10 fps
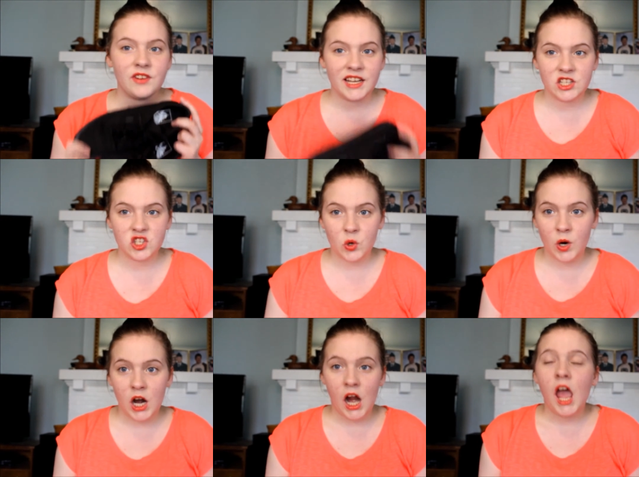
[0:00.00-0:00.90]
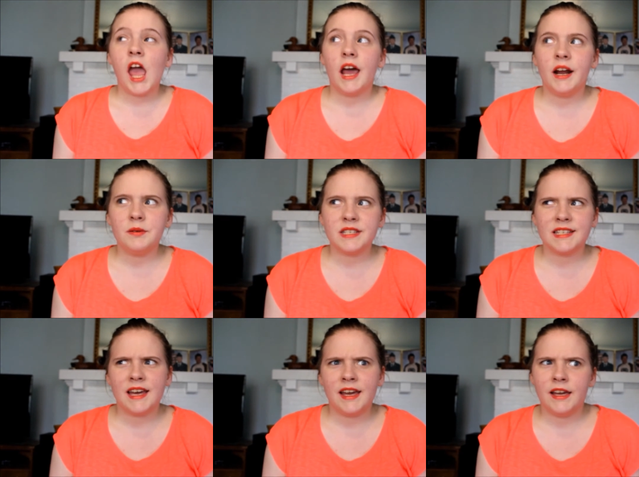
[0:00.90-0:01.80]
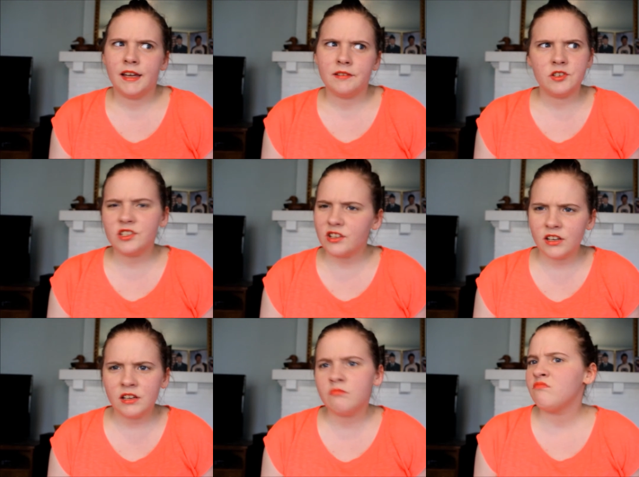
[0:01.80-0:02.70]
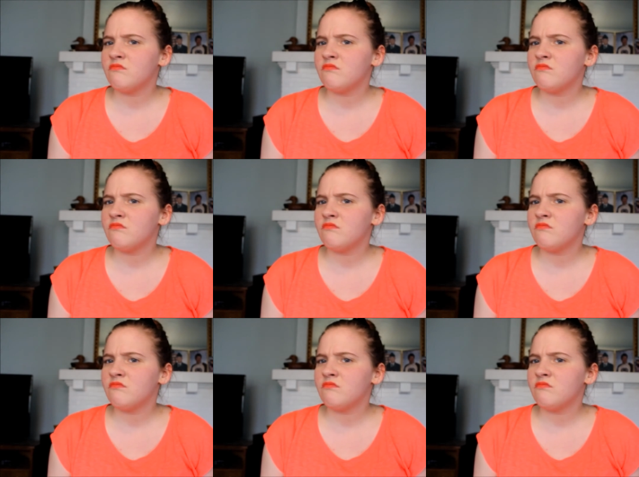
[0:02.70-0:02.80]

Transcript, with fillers: Van store and I was like just looking